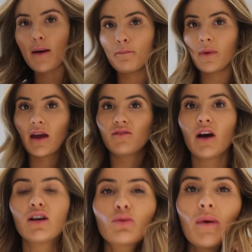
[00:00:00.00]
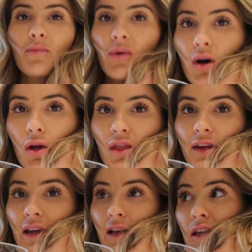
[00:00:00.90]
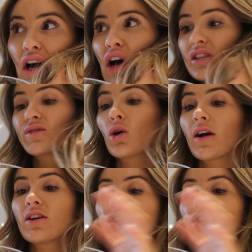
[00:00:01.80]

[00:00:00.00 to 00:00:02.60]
um, if you guys remember on the last vlog,